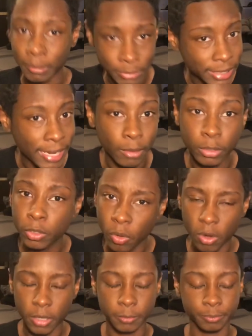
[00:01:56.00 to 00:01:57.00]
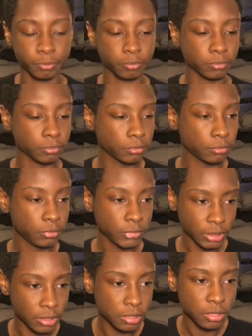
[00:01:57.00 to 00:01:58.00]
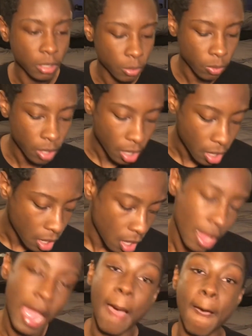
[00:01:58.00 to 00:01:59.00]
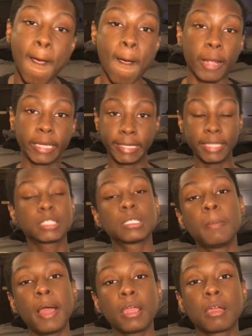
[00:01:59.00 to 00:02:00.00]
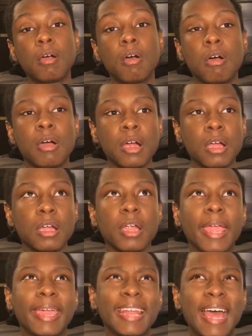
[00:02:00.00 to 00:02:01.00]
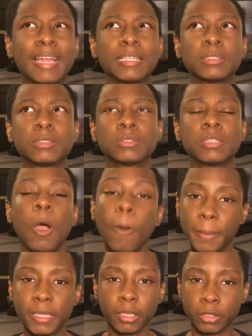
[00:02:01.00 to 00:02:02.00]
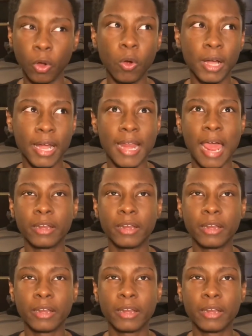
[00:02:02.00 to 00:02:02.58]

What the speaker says: just head out the door. So I get to my car and I open the door and